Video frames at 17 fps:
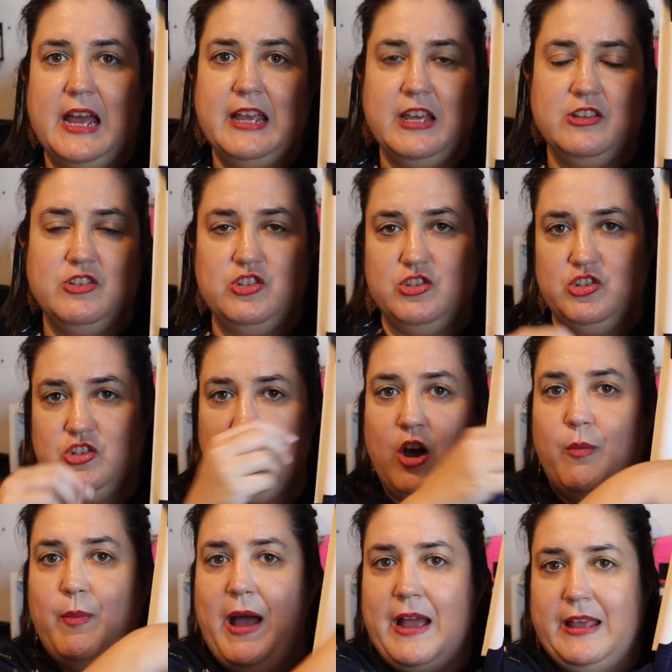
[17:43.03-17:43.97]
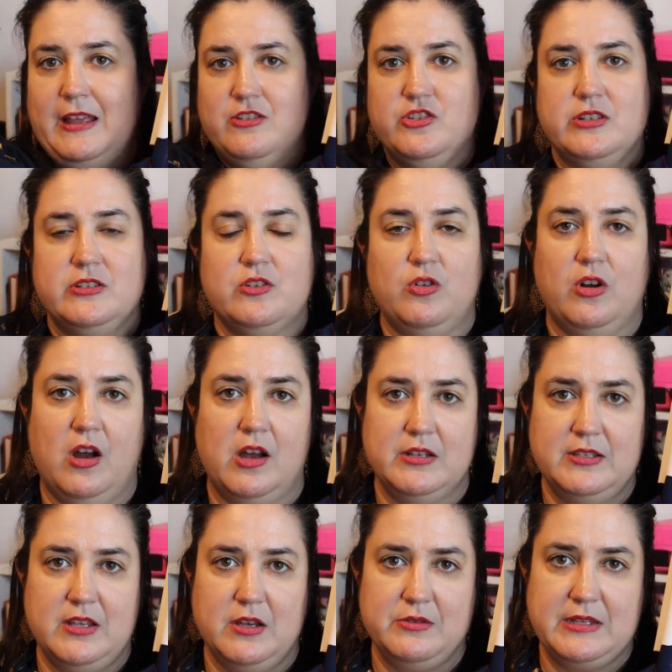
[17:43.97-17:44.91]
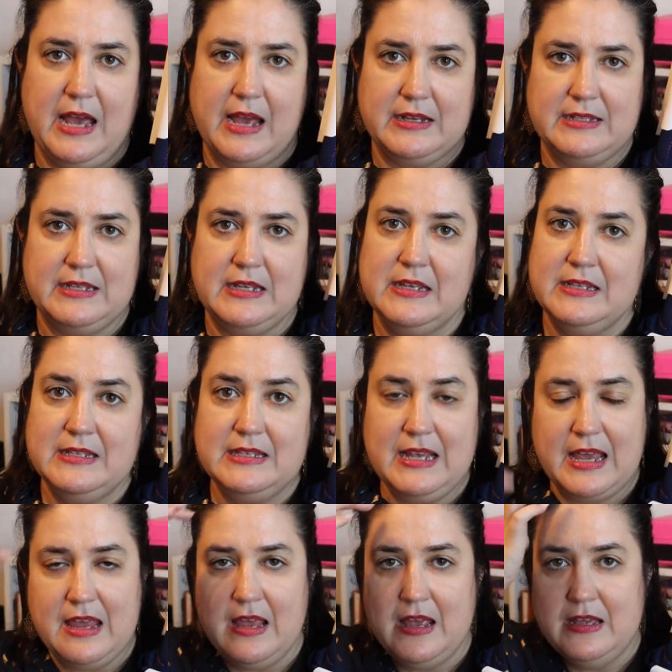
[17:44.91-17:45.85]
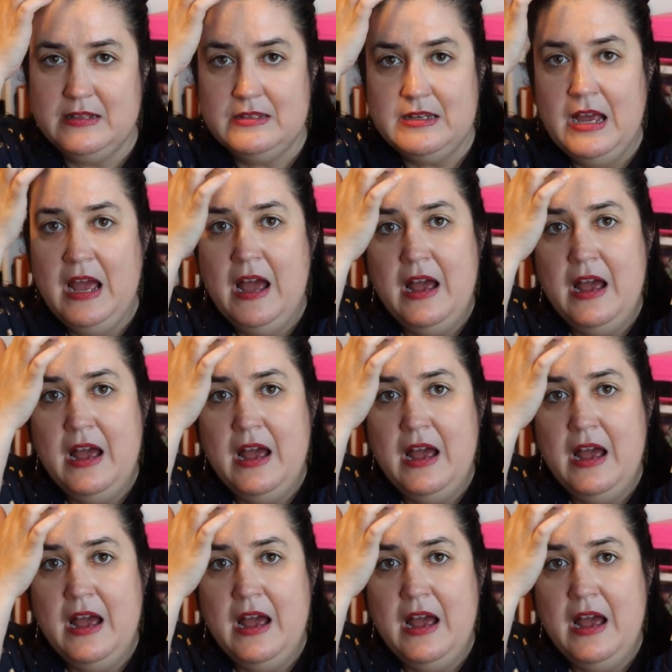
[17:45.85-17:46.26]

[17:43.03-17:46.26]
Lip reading: I could go back and just cross those X's and